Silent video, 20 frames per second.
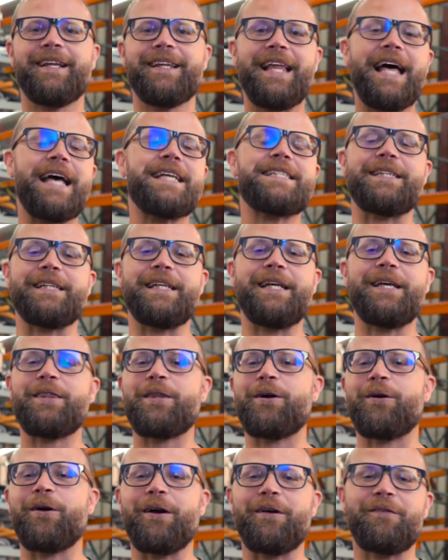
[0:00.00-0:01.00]
Lastly,
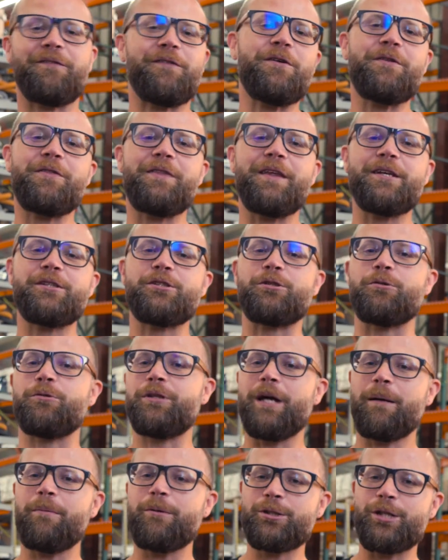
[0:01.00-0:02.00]
there are a few things to
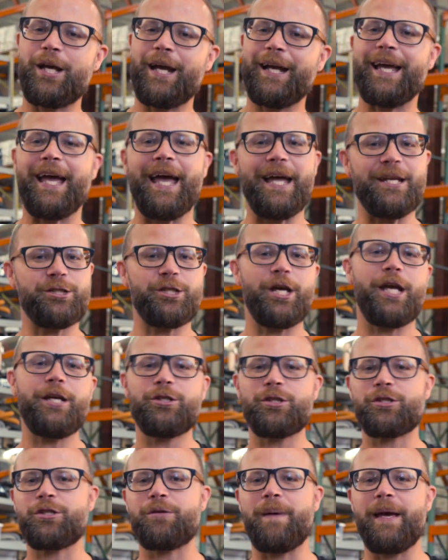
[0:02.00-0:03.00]
double check and
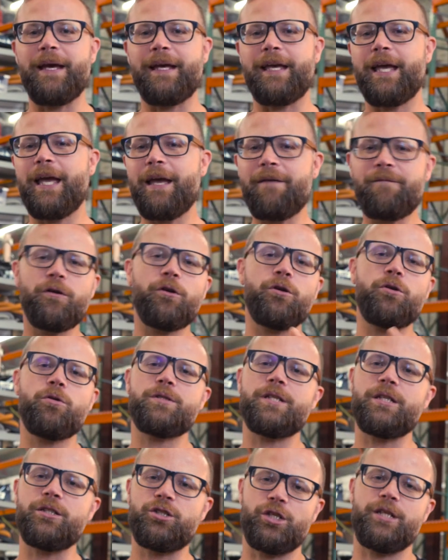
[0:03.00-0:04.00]
changes to make if you're
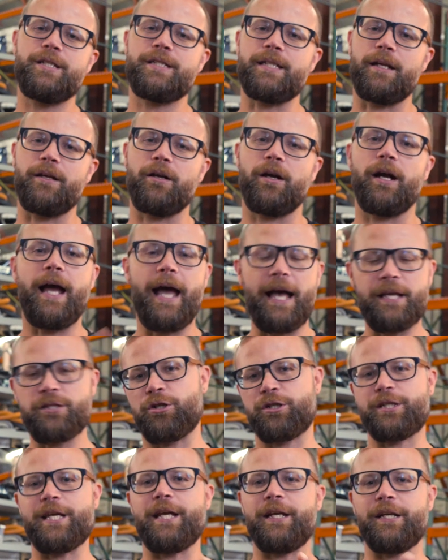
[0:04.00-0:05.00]
using Gsender as
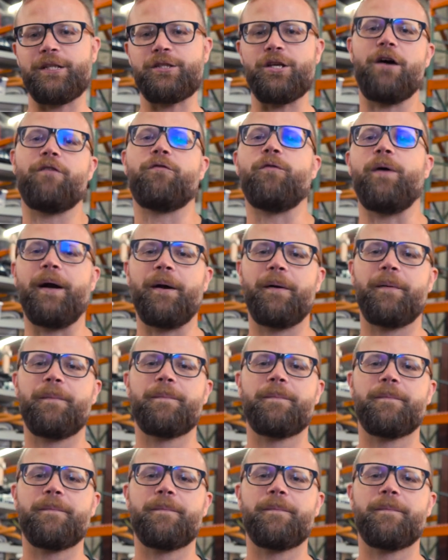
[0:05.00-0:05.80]
your sending software.